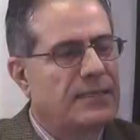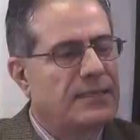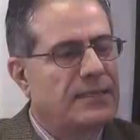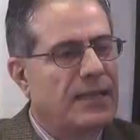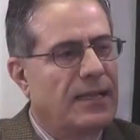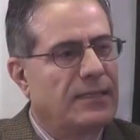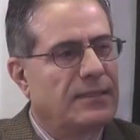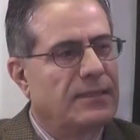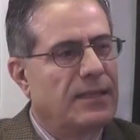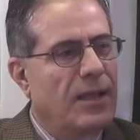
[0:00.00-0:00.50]

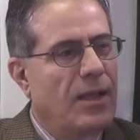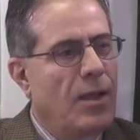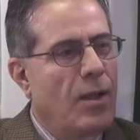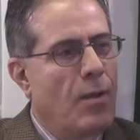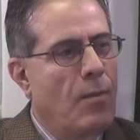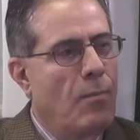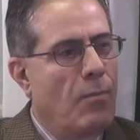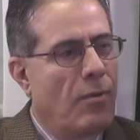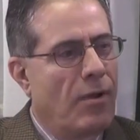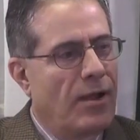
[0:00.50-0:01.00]
that
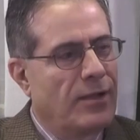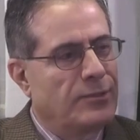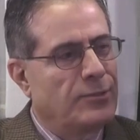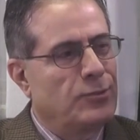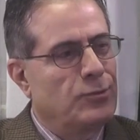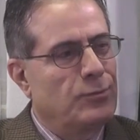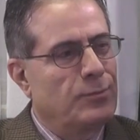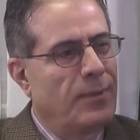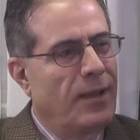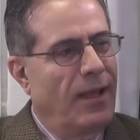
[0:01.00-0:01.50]
brought
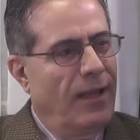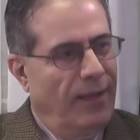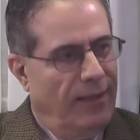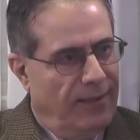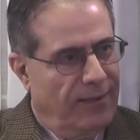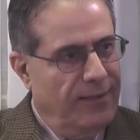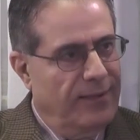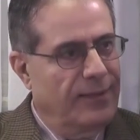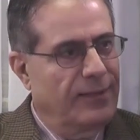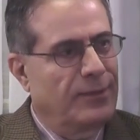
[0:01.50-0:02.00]
you
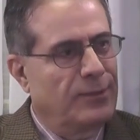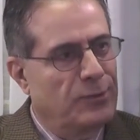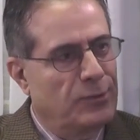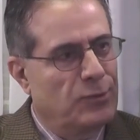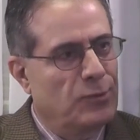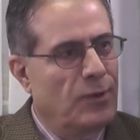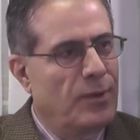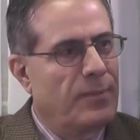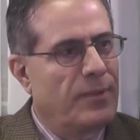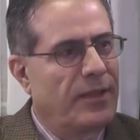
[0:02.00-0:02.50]
back
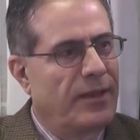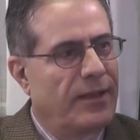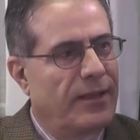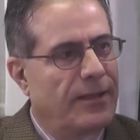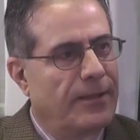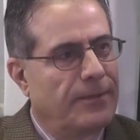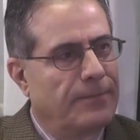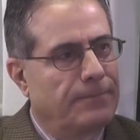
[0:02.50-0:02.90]
to America?